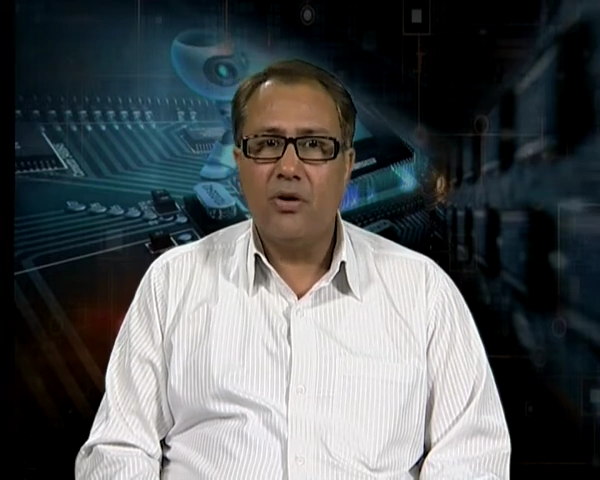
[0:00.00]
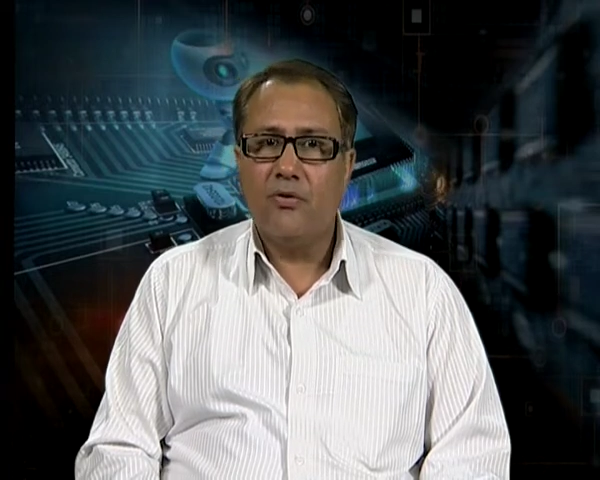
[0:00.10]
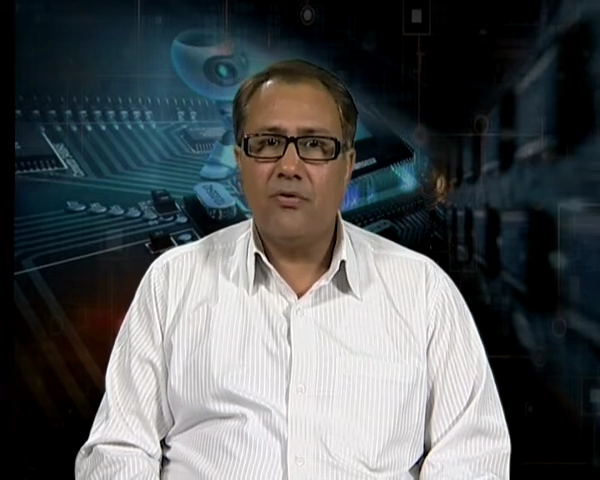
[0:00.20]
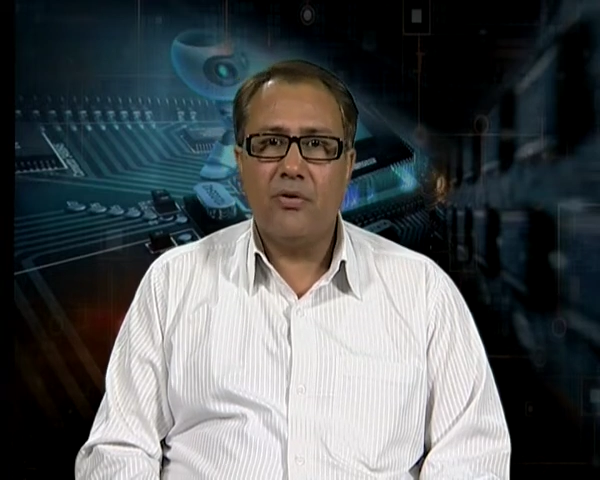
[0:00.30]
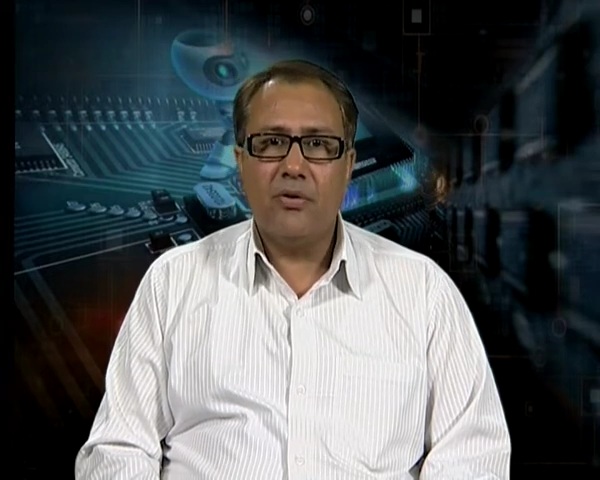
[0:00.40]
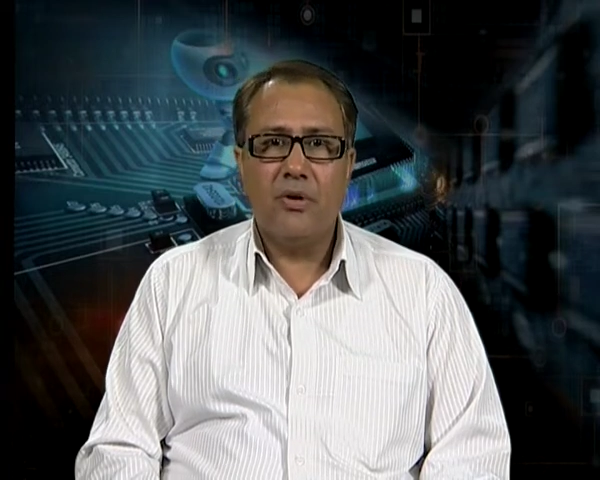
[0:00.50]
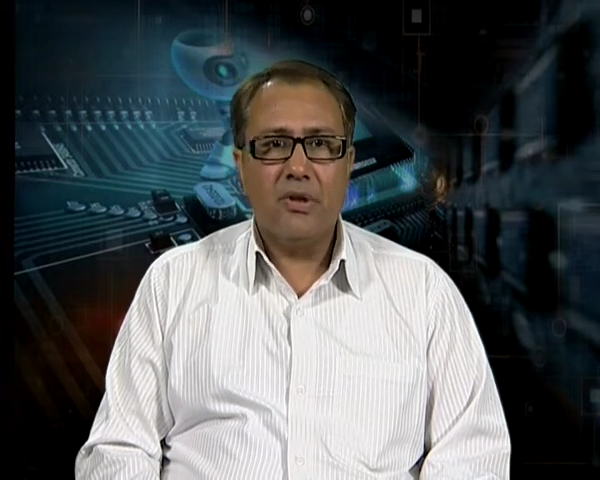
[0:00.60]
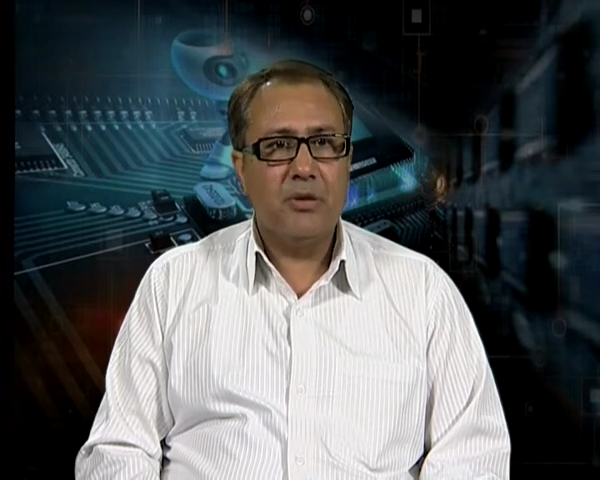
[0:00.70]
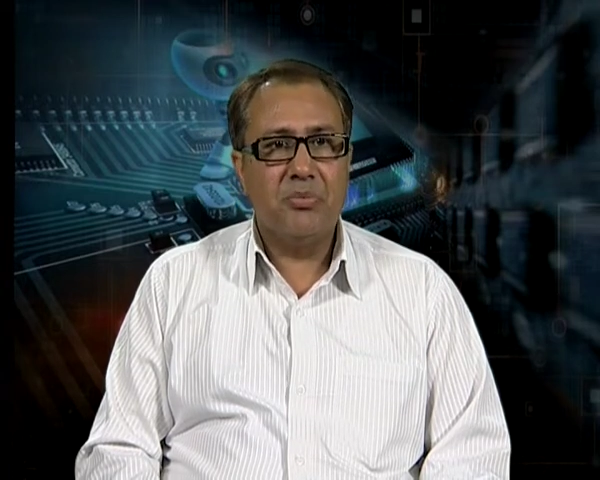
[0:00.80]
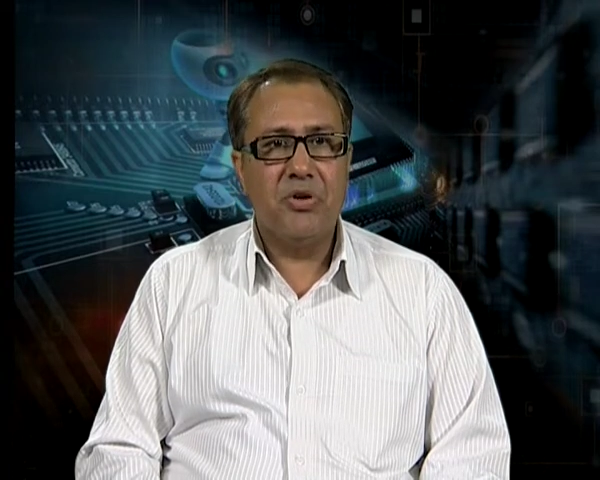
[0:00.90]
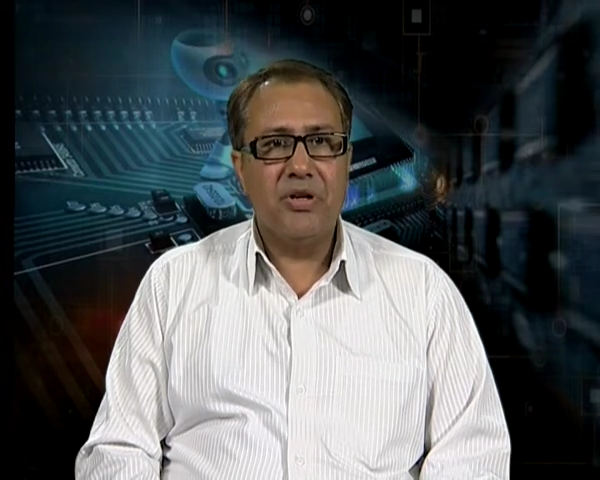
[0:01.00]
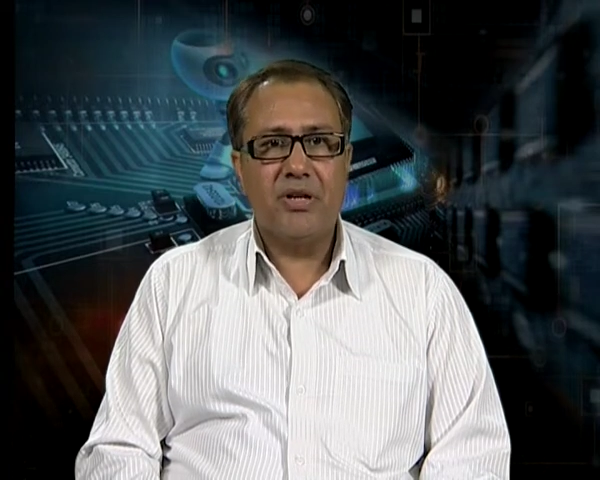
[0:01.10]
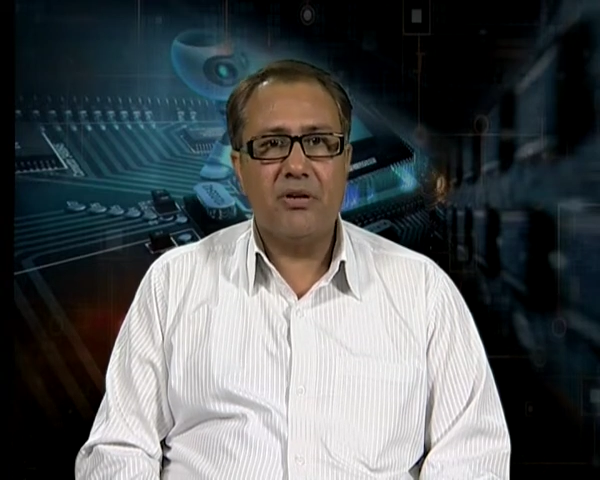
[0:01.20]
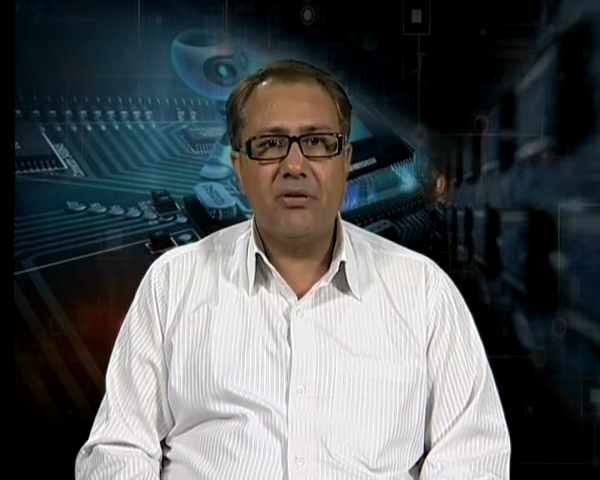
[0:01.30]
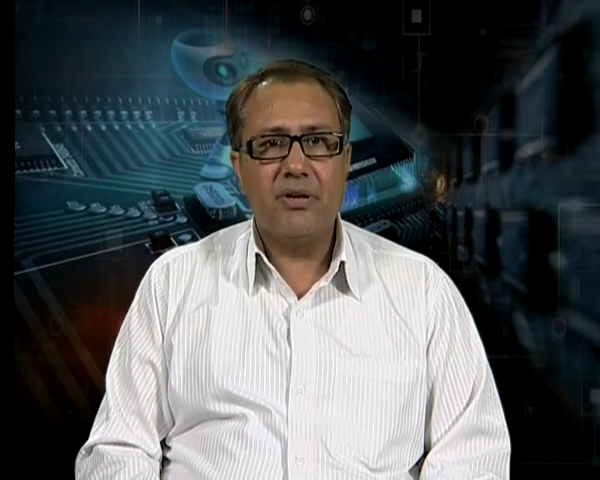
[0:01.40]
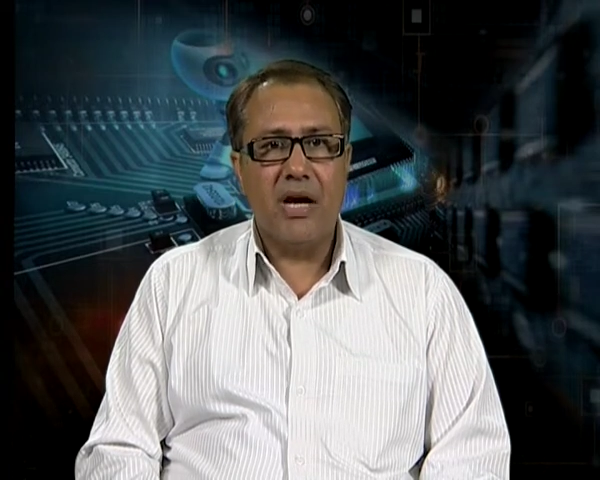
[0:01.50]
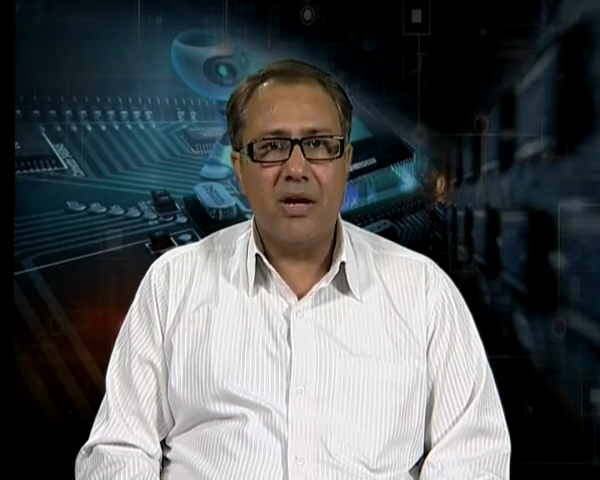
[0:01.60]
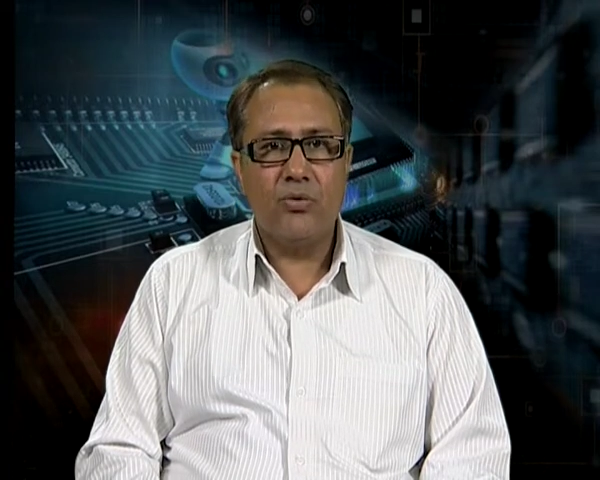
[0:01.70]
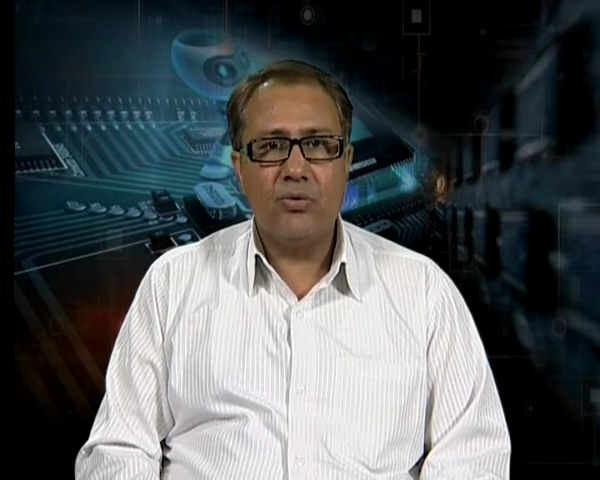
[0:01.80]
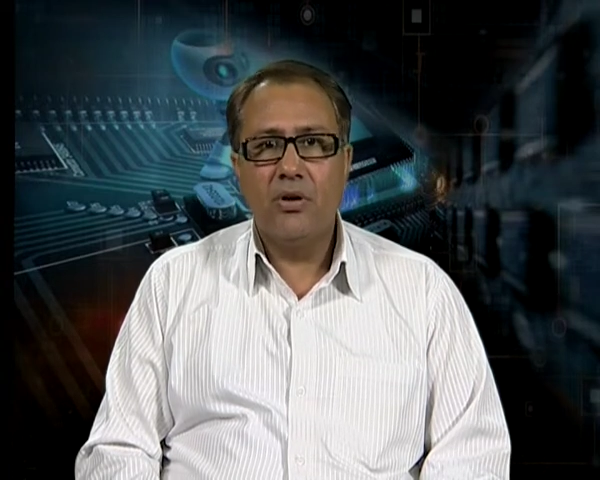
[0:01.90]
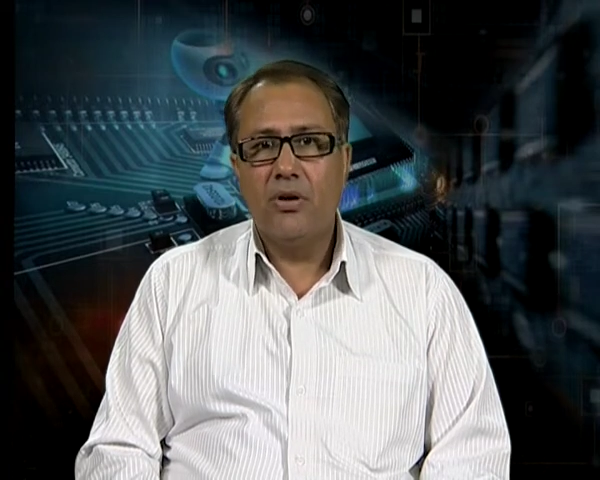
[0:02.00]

for the particular diode